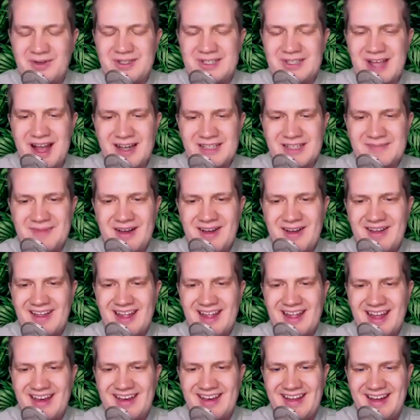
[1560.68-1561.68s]
had talked about,
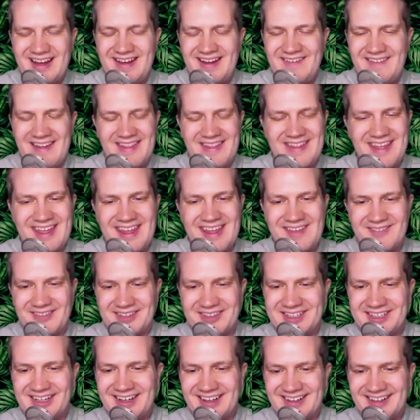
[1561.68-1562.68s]
and thank you
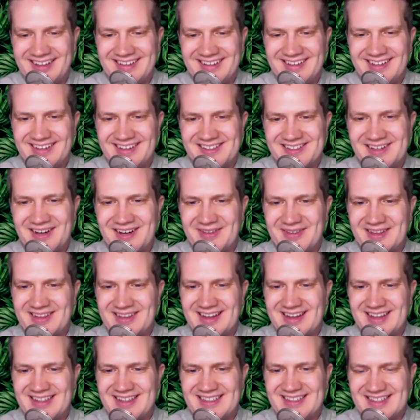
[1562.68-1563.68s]
for sharing your story with
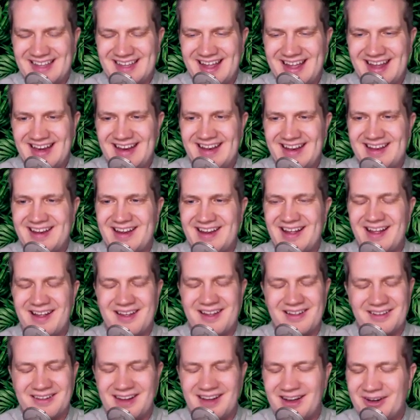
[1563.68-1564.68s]
us and
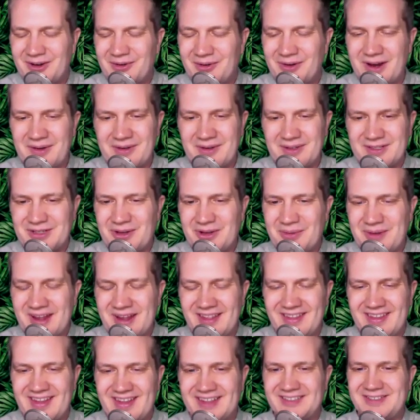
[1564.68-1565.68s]
agreeing with so many
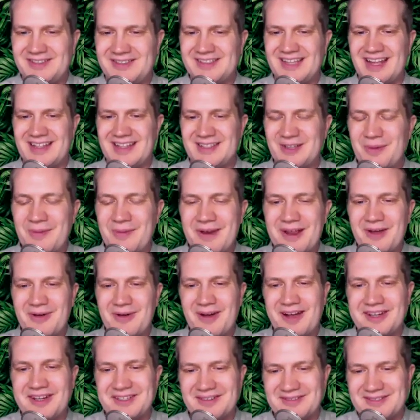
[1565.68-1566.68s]
of the things you said. So many
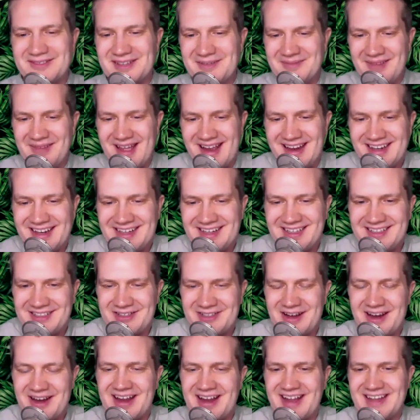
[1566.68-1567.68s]
questions. So I'm like
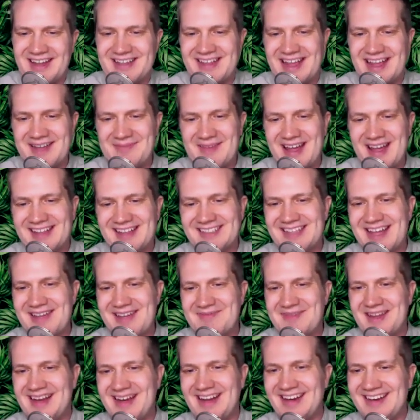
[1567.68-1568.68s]
trying to contain my
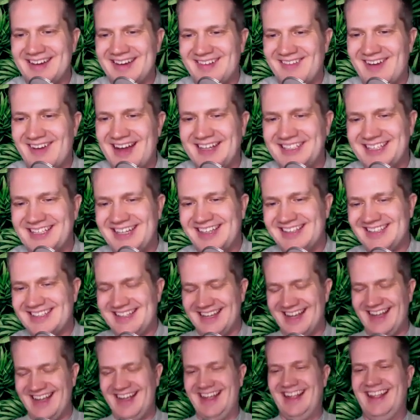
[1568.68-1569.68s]
excitement and questions.
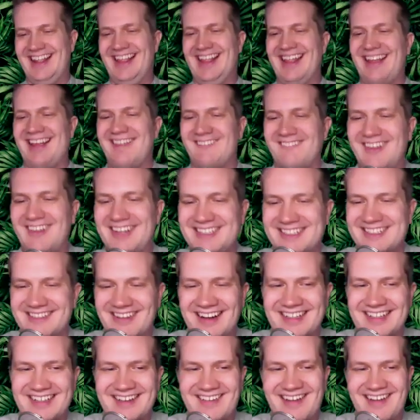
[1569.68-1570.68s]
Like, which
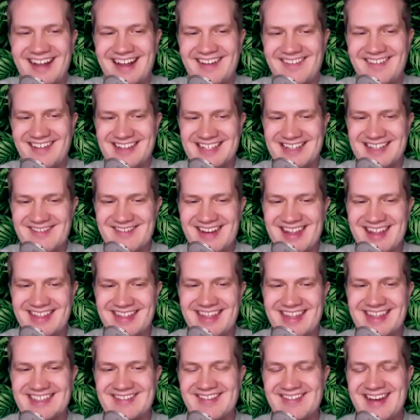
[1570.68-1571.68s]
direction do I go in? So many
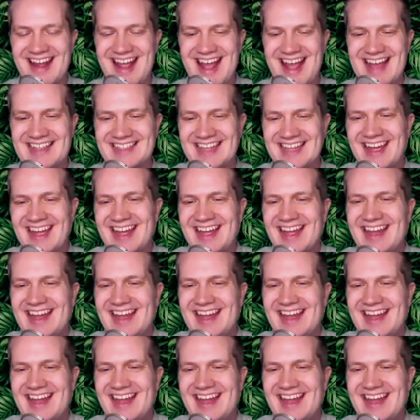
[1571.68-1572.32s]
things I want to ask.